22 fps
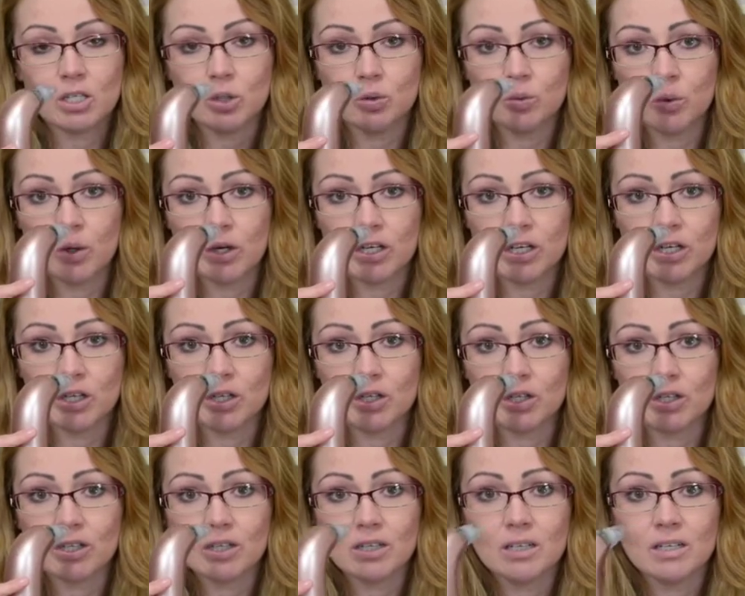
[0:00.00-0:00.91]
You want
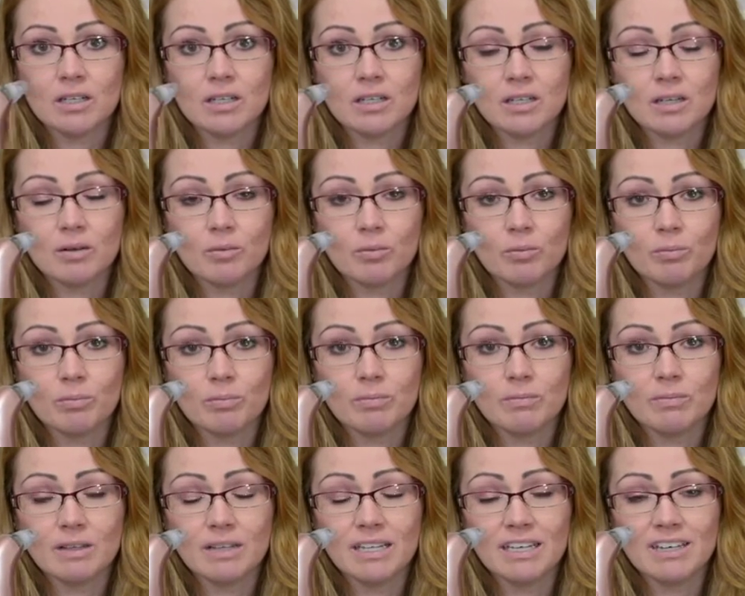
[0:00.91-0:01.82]
to
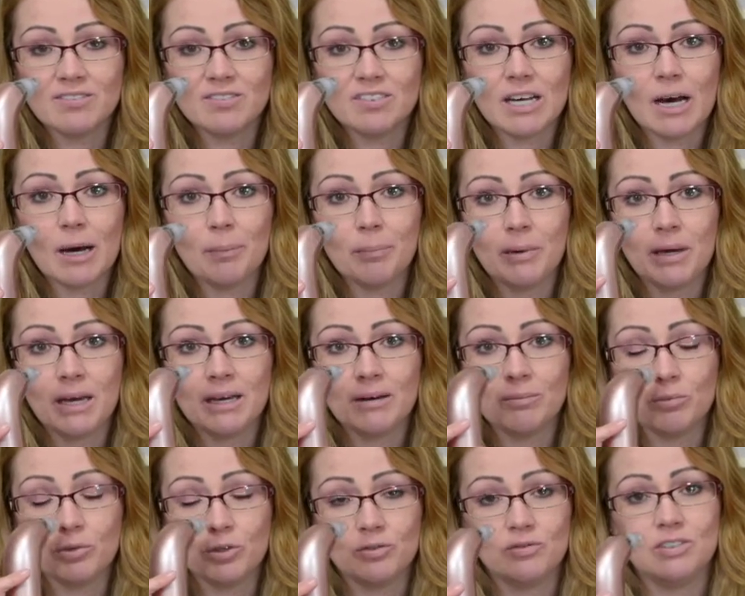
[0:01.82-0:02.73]
lift up
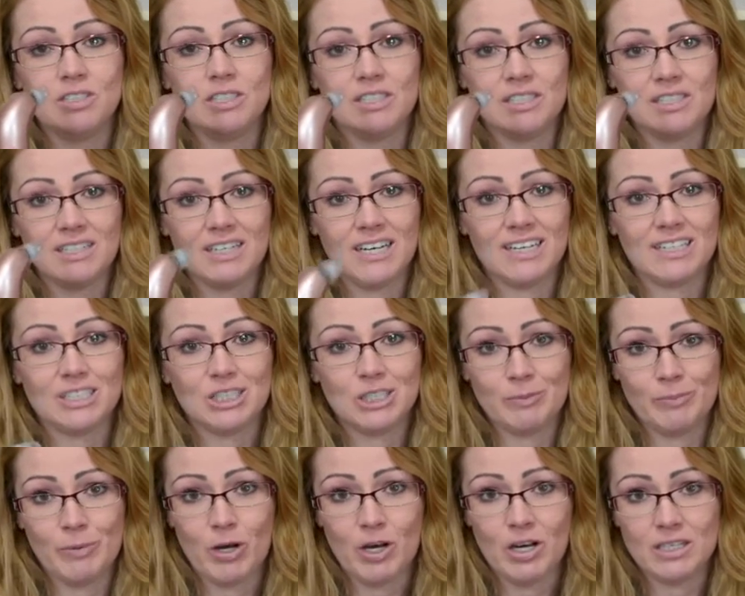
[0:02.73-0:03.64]
and move to the next
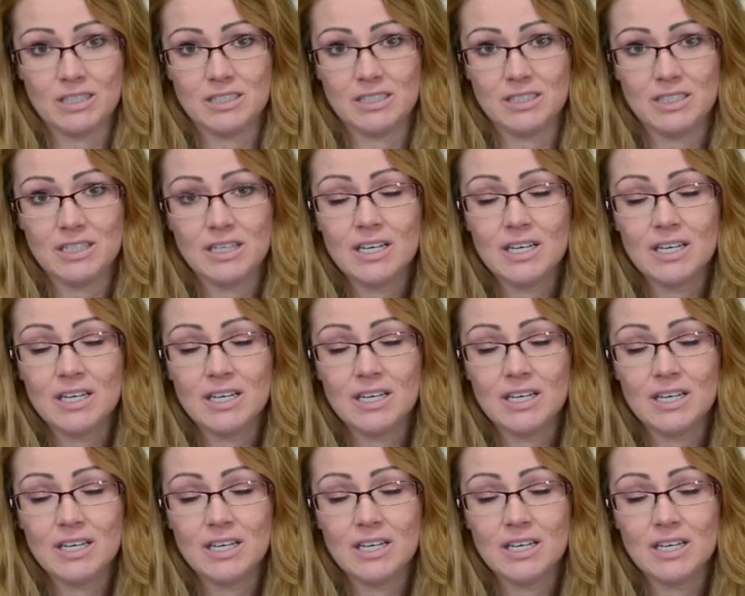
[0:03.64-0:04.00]
spot.